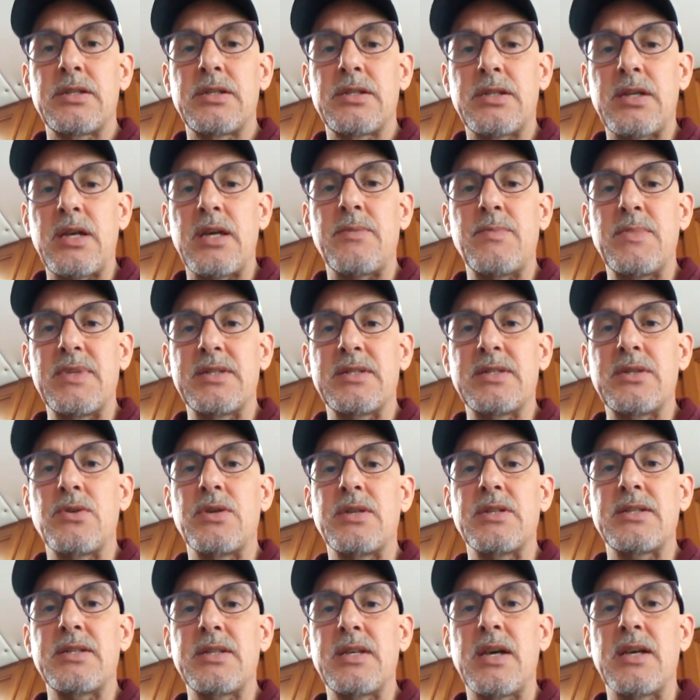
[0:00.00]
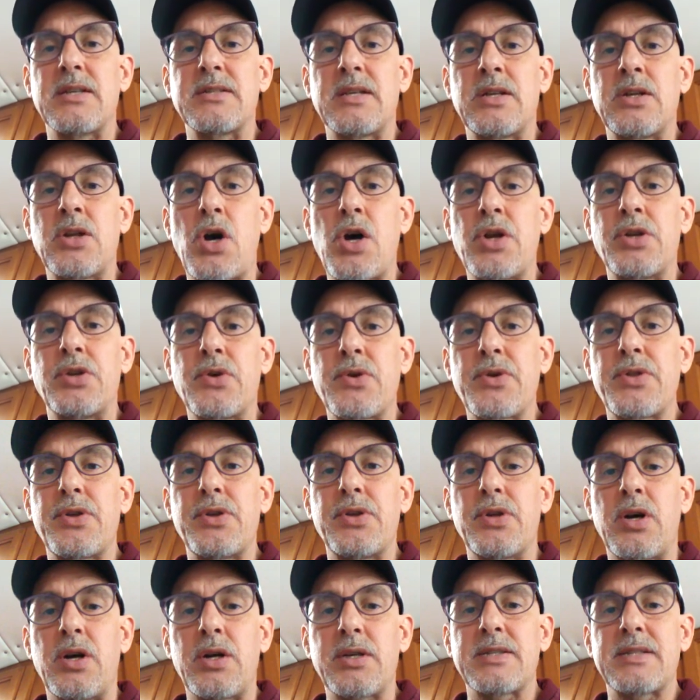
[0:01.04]
take me seriously as an
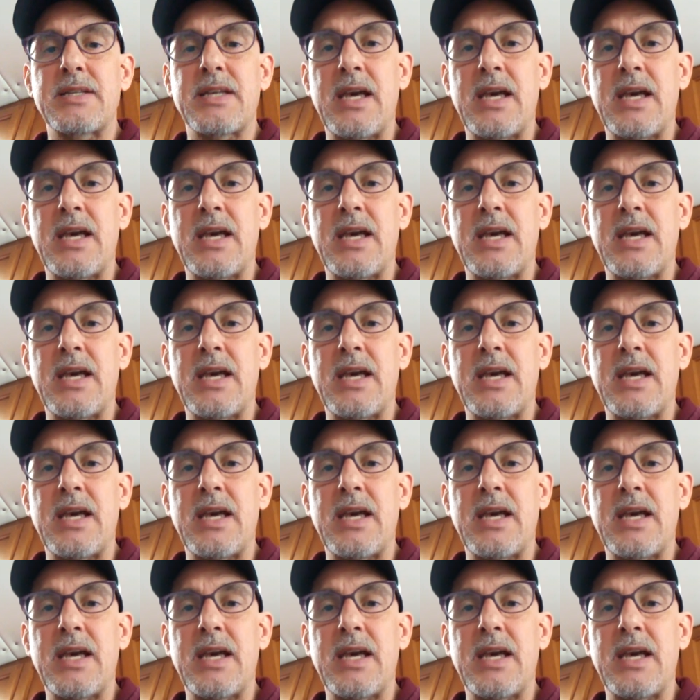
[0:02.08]
unorthodox